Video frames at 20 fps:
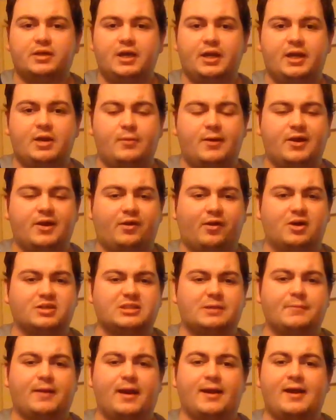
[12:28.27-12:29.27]
anyway,
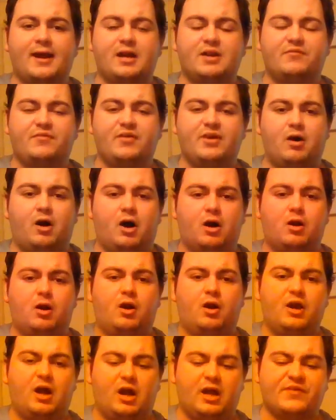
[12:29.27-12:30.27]
guys, I'm getting out of here.
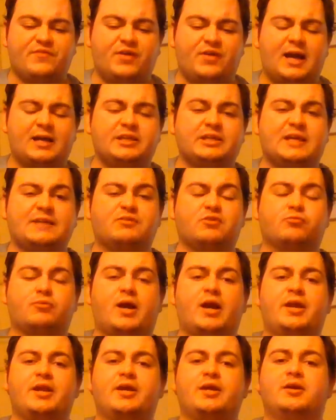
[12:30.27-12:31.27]
If I had to give
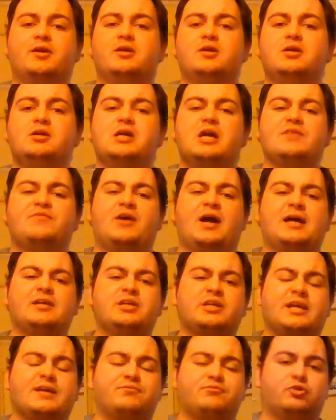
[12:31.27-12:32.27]

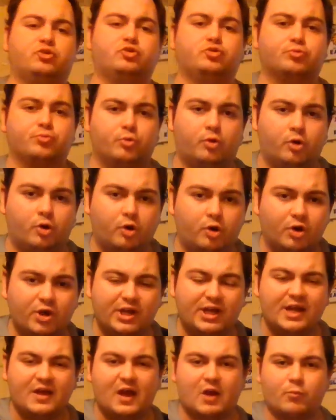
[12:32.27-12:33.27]
the draw
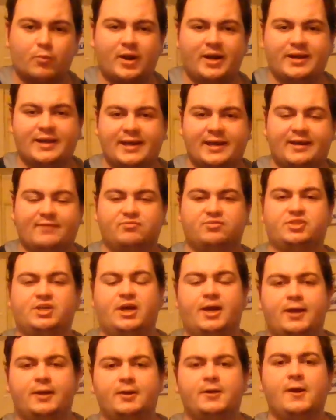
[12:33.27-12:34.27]
a rating out of
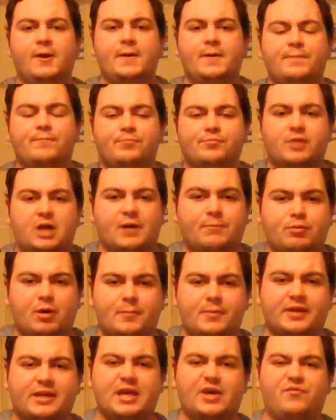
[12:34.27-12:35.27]
10, I'd
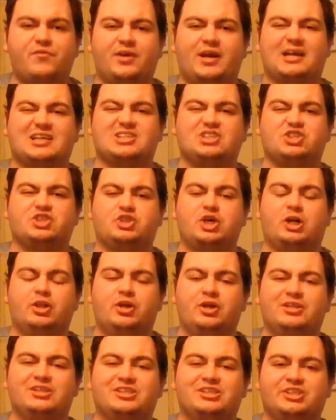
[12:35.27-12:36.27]
probably give it a
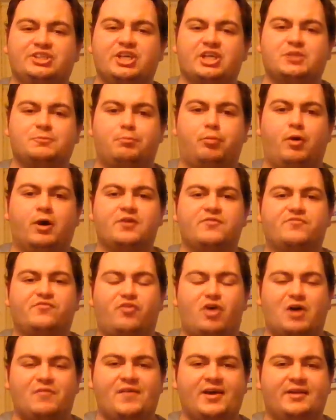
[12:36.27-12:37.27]
solid
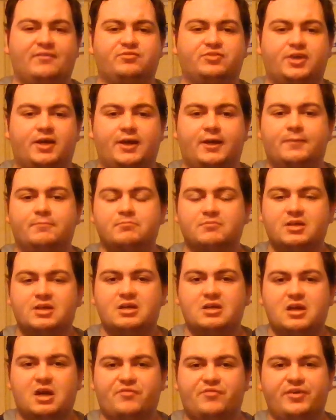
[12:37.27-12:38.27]
6.5 out of 10.
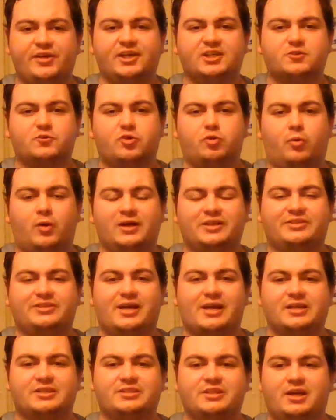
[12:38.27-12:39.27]
I think it's quite
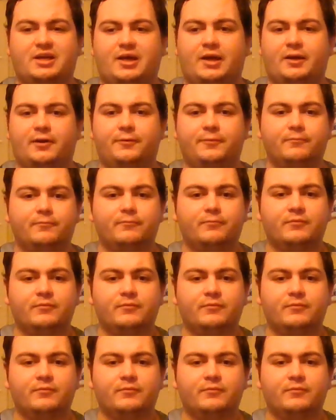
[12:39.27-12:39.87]
decent, and